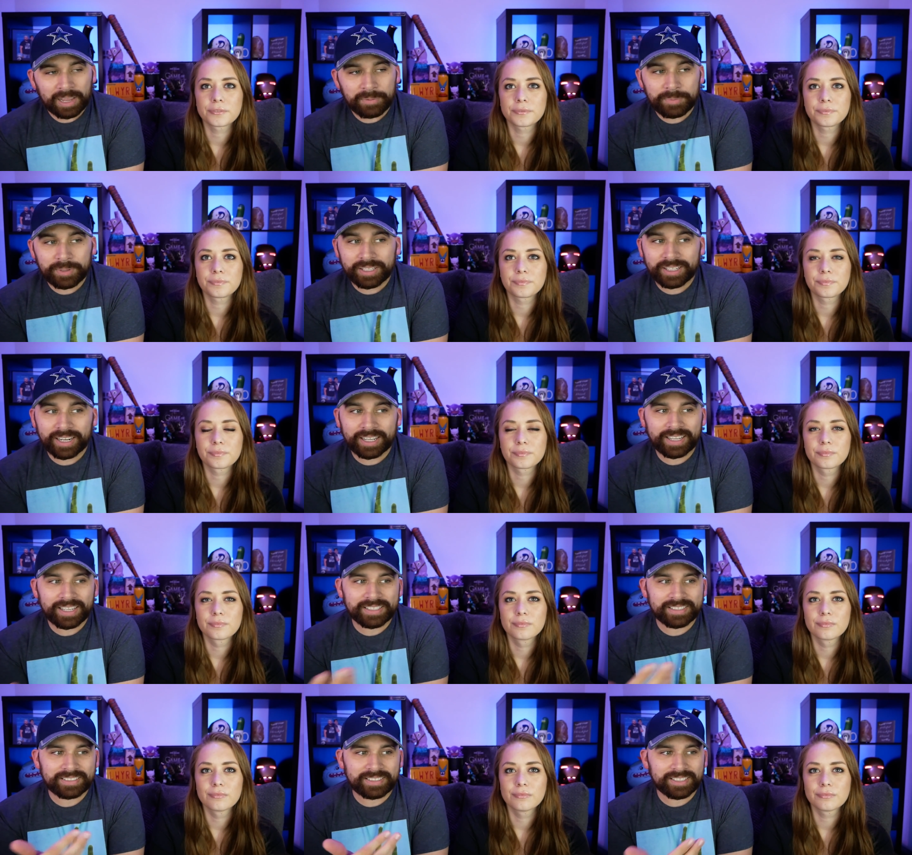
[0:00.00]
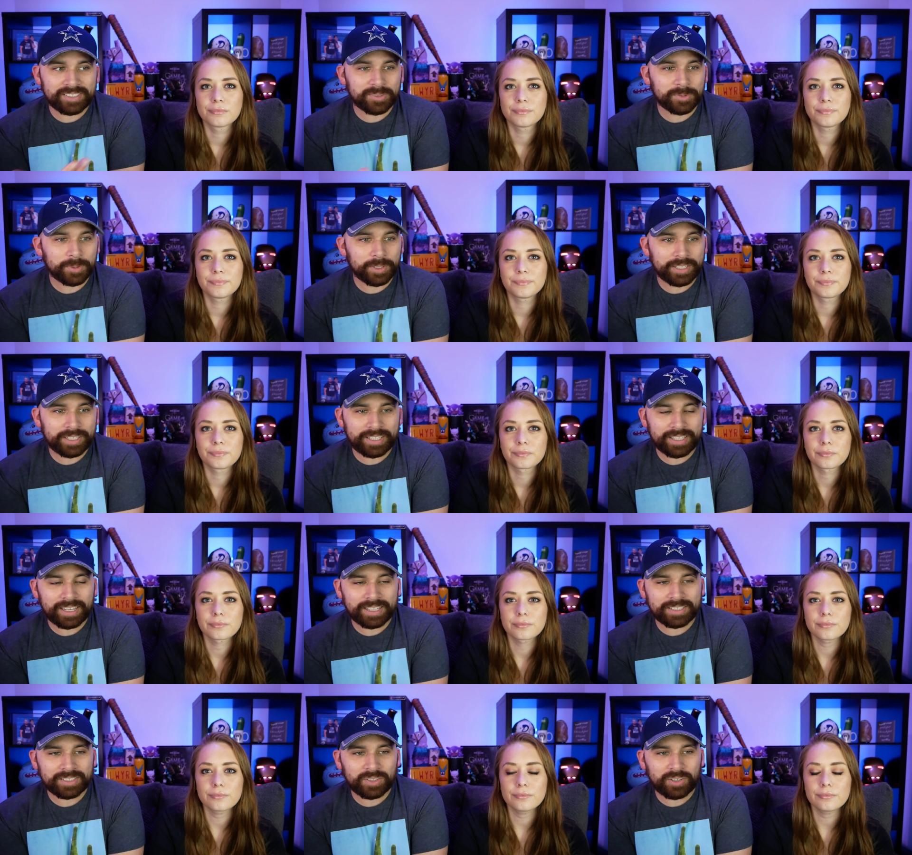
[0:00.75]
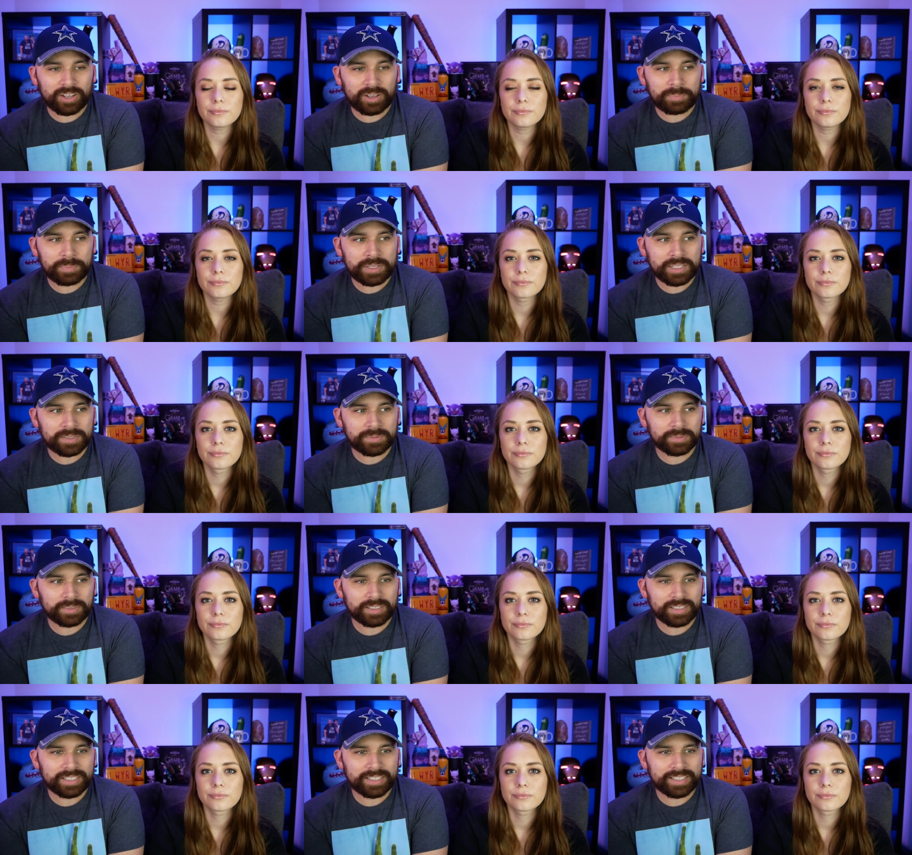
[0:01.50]
Speaker 1: I mean, I guess this way he got to go out
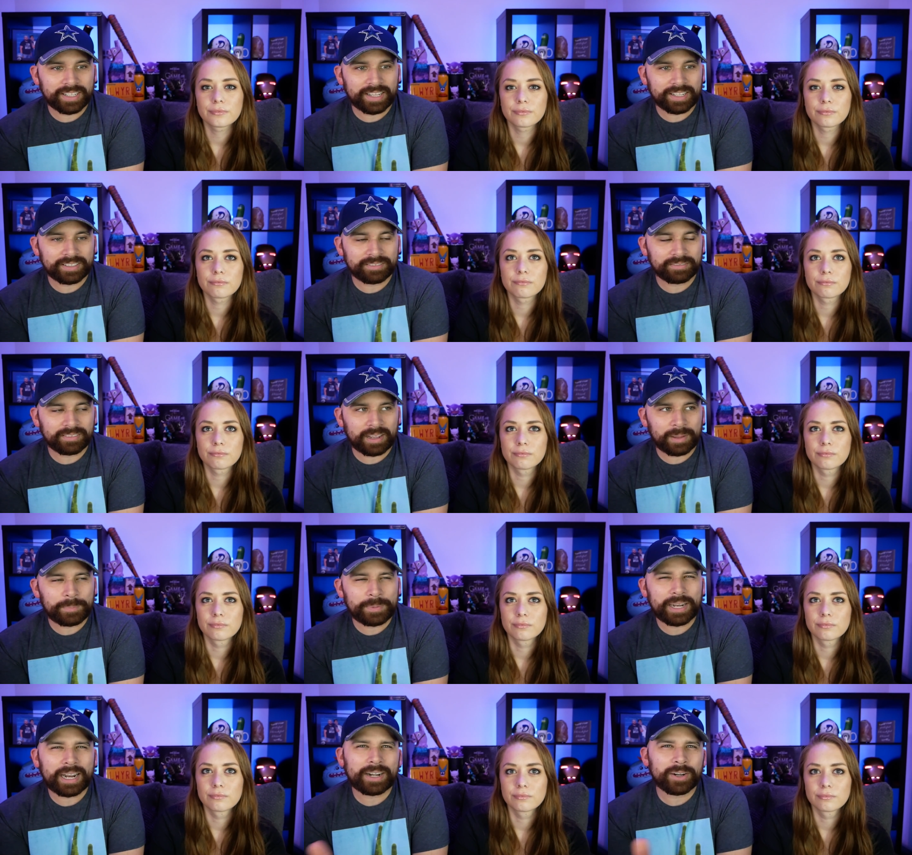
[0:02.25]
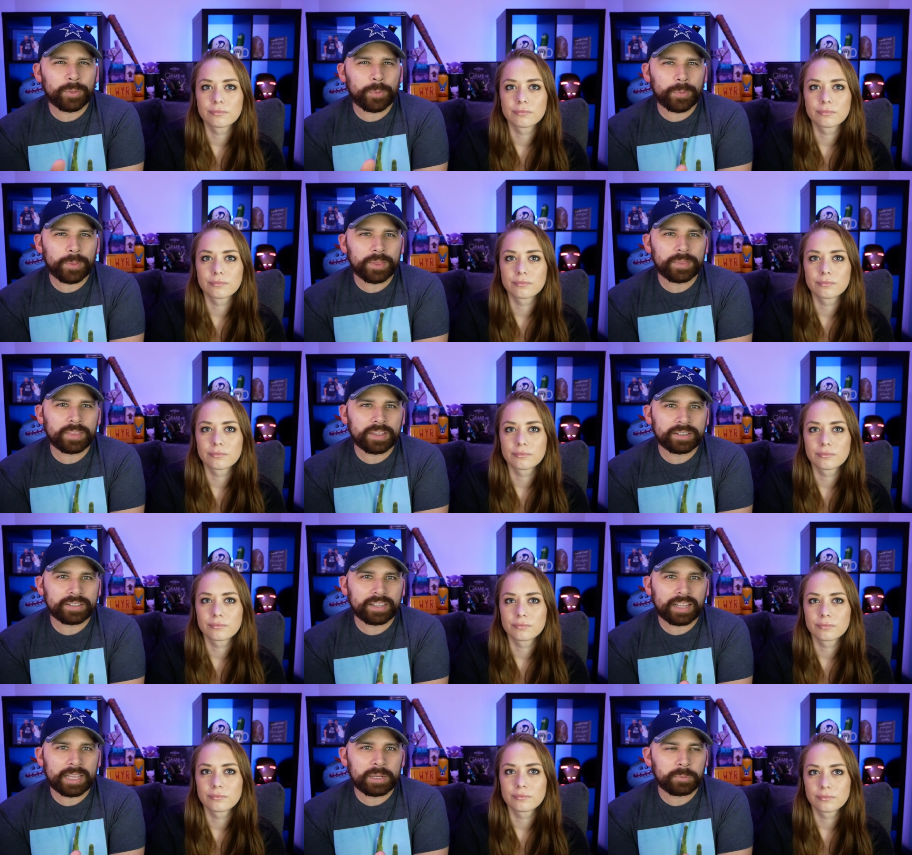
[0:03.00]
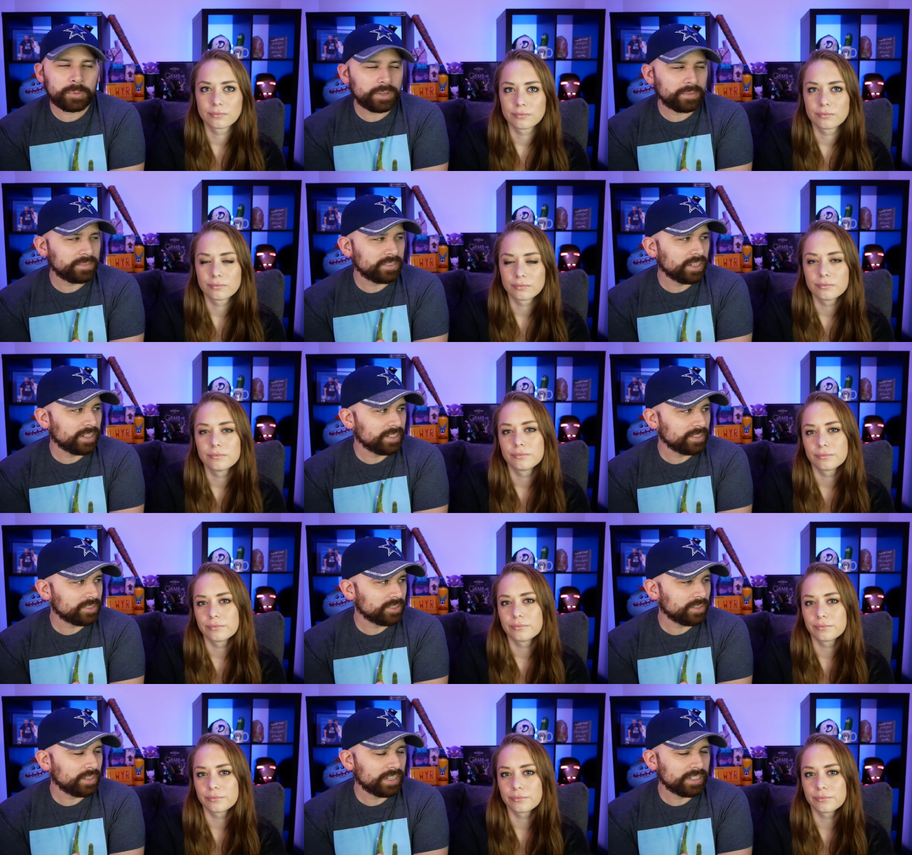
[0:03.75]
peacefully and not. I mean, I don't think that Light would have done
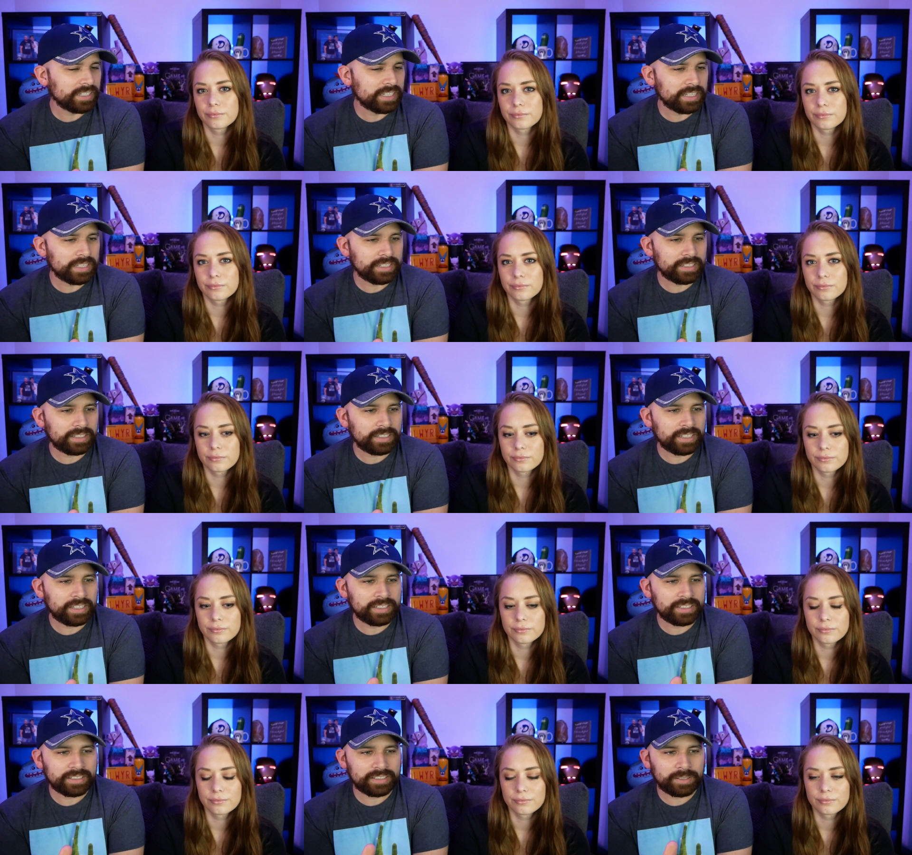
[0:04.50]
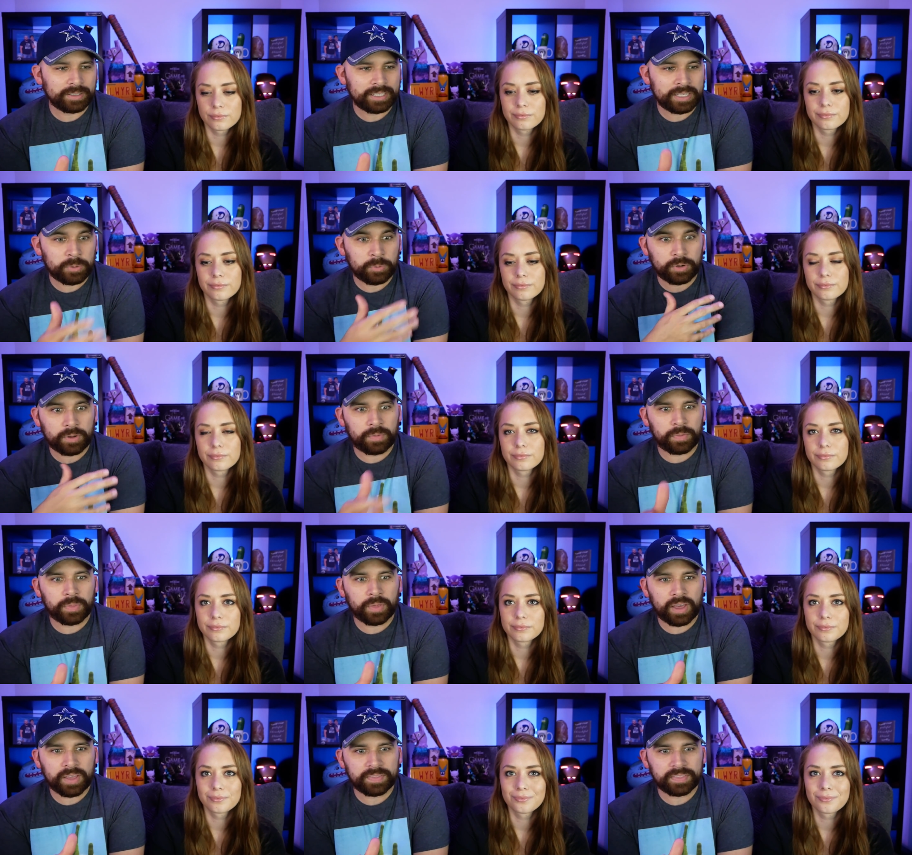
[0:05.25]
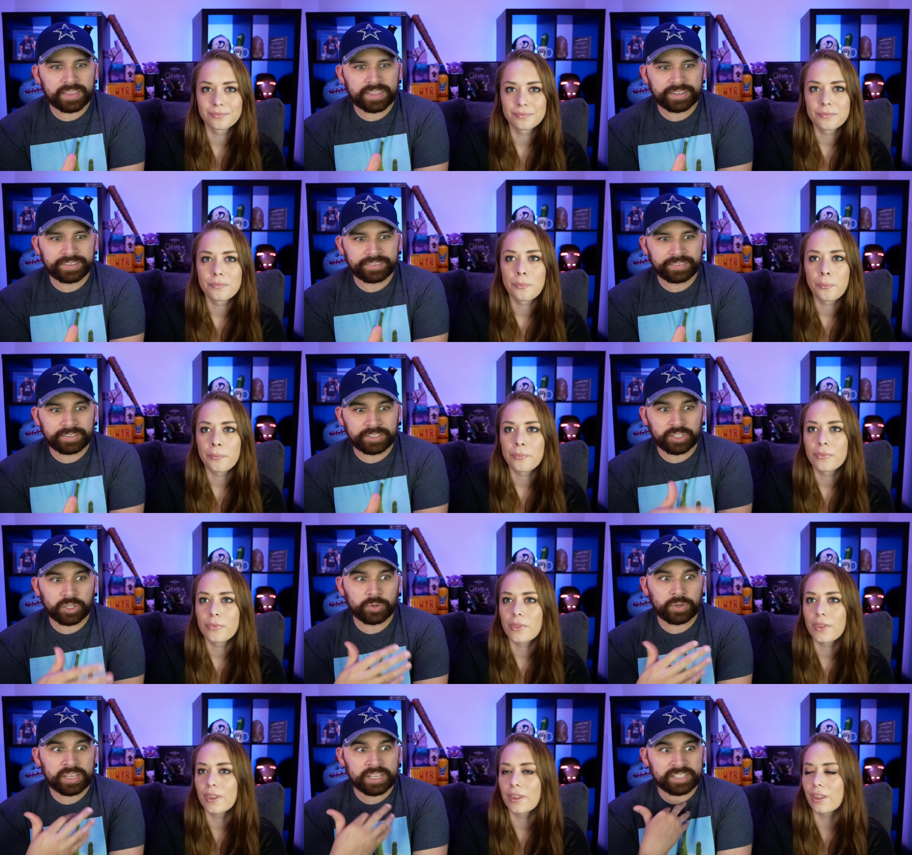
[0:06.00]
it so that he his, he would have thought that
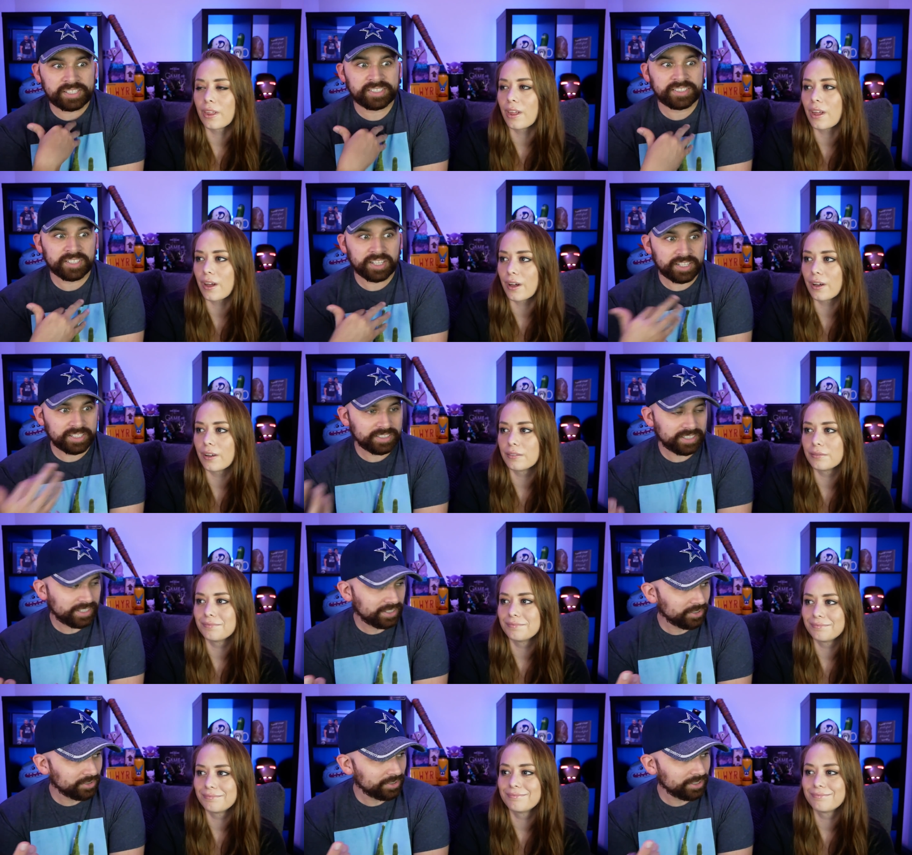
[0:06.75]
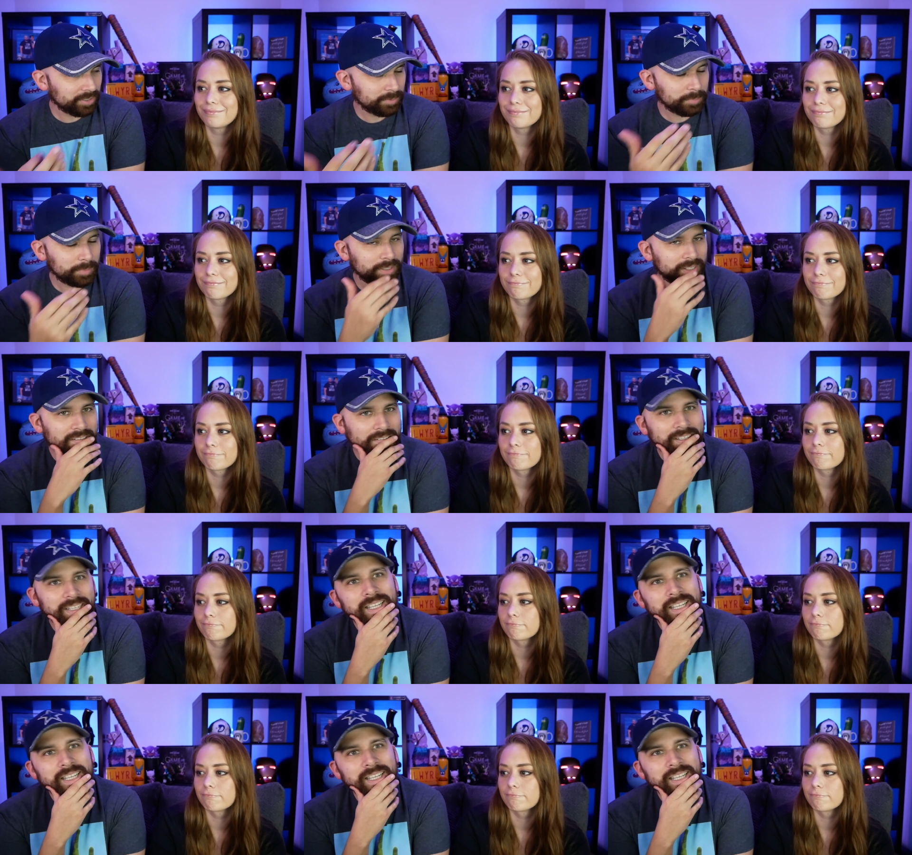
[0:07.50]
you know his yeah. son killed him.